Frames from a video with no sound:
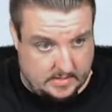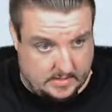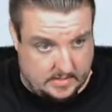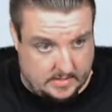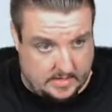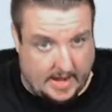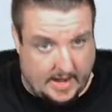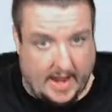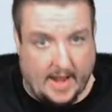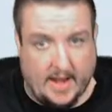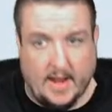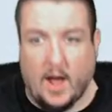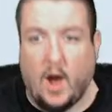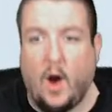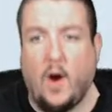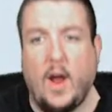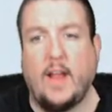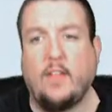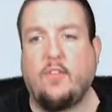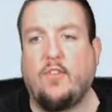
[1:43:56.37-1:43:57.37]
And oh,
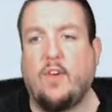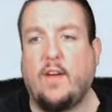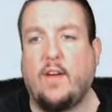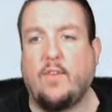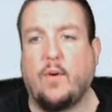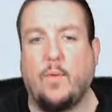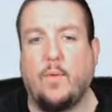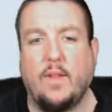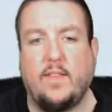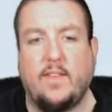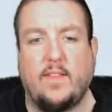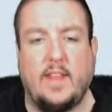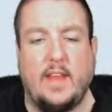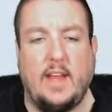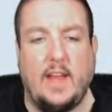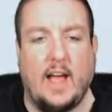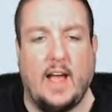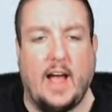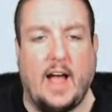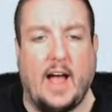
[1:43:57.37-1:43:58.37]
hey, Trevor, what's the
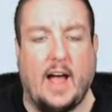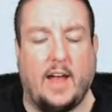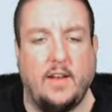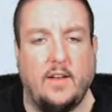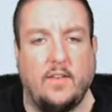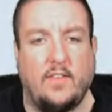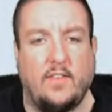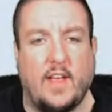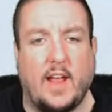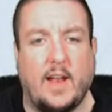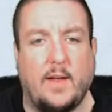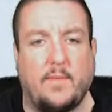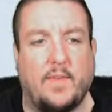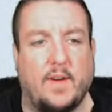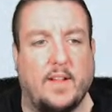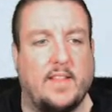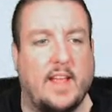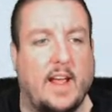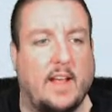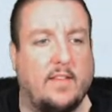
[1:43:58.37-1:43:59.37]
uh, how do you sign up for the
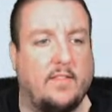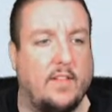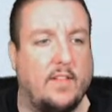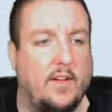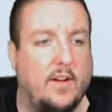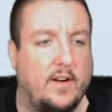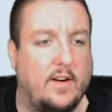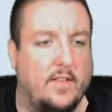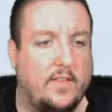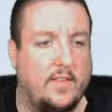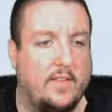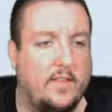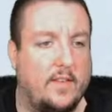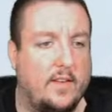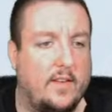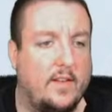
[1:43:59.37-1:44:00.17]
text alerts?